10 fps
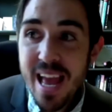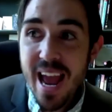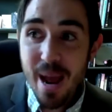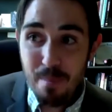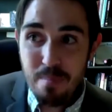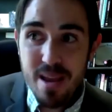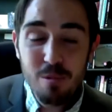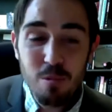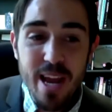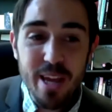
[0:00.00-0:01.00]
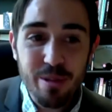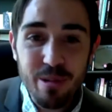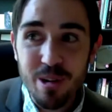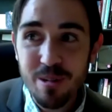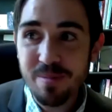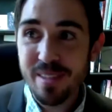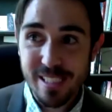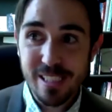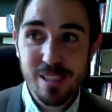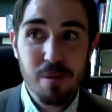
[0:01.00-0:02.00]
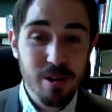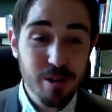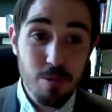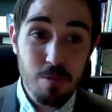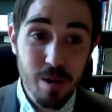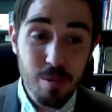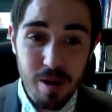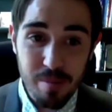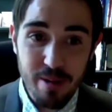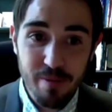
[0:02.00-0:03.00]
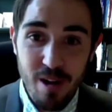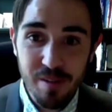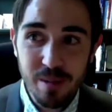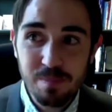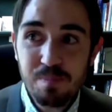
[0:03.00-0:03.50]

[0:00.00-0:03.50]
And midway through, this is the part you wouldn't want to be involved in,